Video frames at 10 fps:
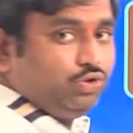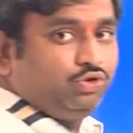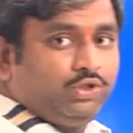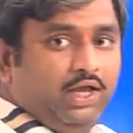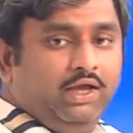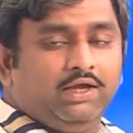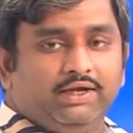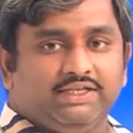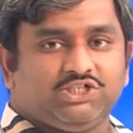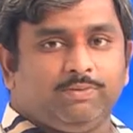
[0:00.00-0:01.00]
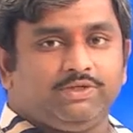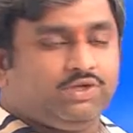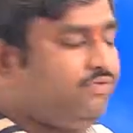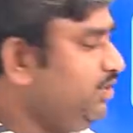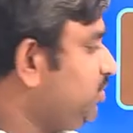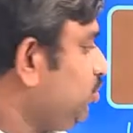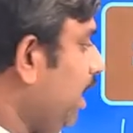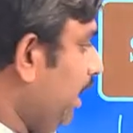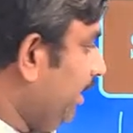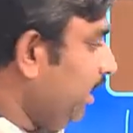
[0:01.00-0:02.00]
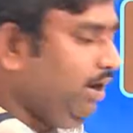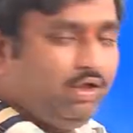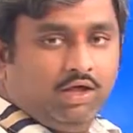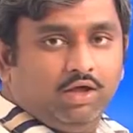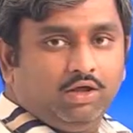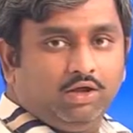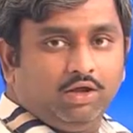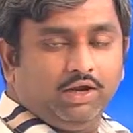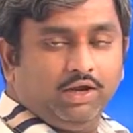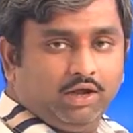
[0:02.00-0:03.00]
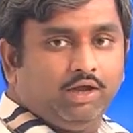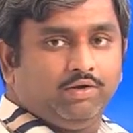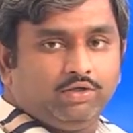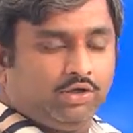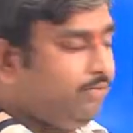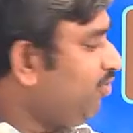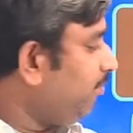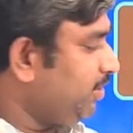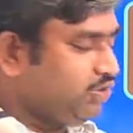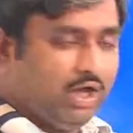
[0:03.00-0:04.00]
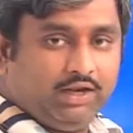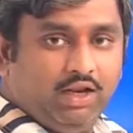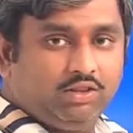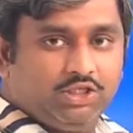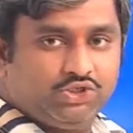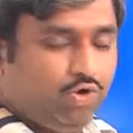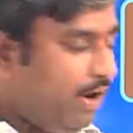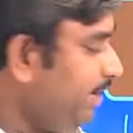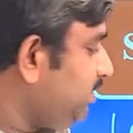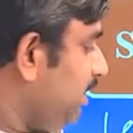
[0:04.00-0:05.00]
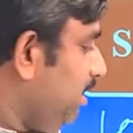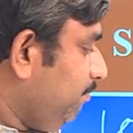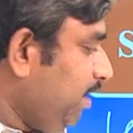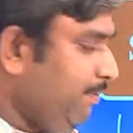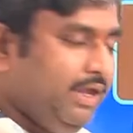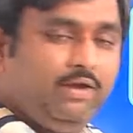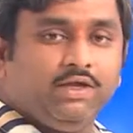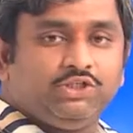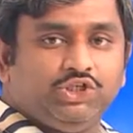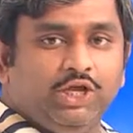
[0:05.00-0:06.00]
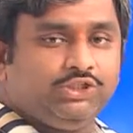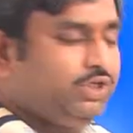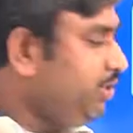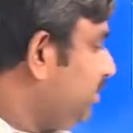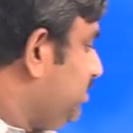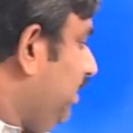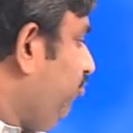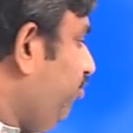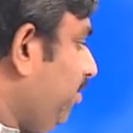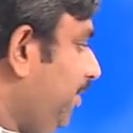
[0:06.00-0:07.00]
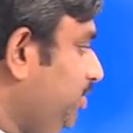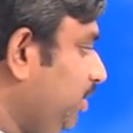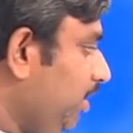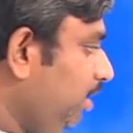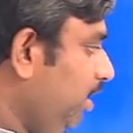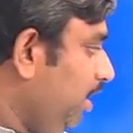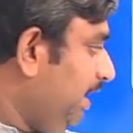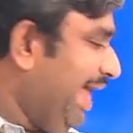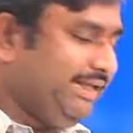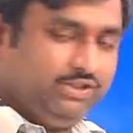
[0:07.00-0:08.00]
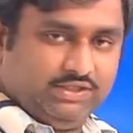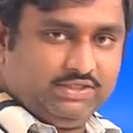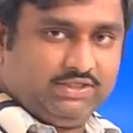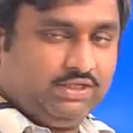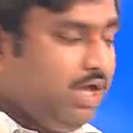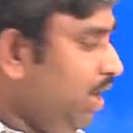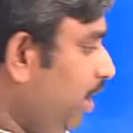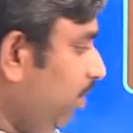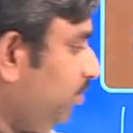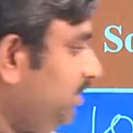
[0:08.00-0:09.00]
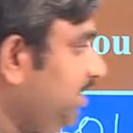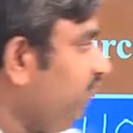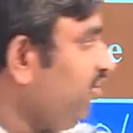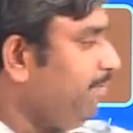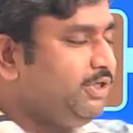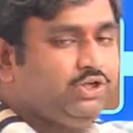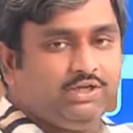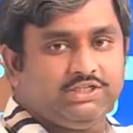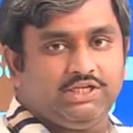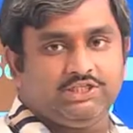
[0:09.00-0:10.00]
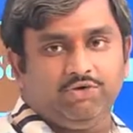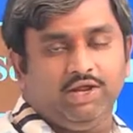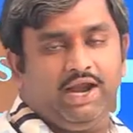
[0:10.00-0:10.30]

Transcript: due to the disturbance of this channel, uh, uh, from the channel, this noise may be changed this information like this. Now this information is received